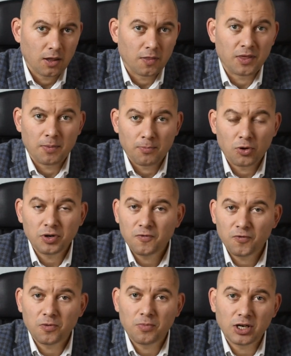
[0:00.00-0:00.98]
The more
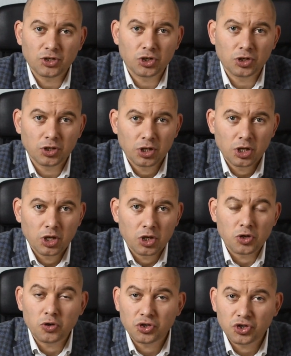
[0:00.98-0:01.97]
information
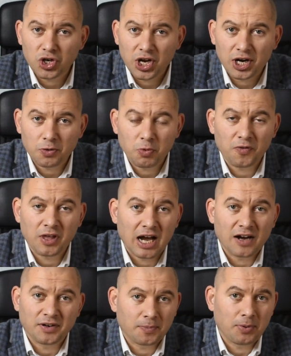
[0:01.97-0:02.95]
you share with the
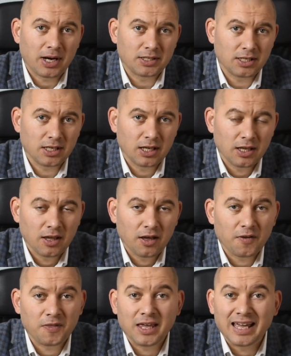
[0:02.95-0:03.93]
other party,
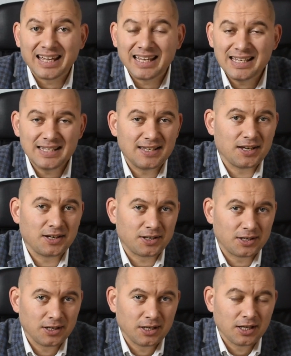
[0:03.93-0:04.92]
the
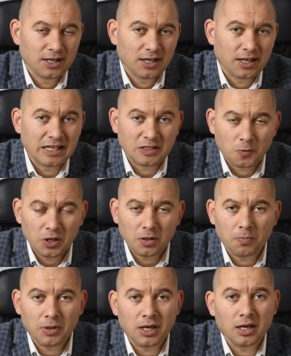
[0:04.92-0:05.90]
easier it will
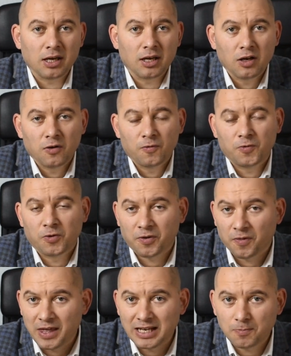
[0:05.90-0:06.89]
be
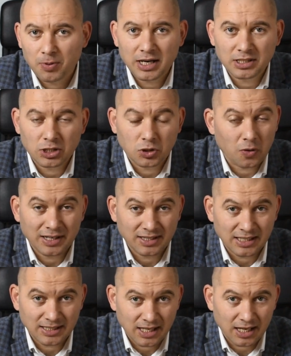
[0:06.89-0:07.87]
for that party to
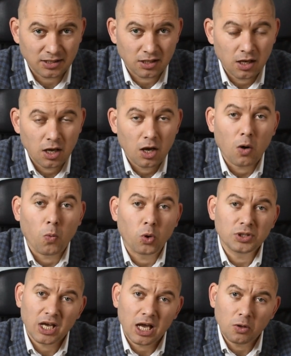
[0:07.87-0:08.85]
understand
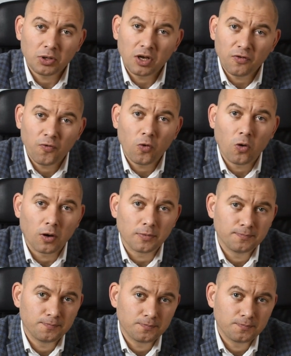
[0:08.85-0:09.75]
what are you looking for.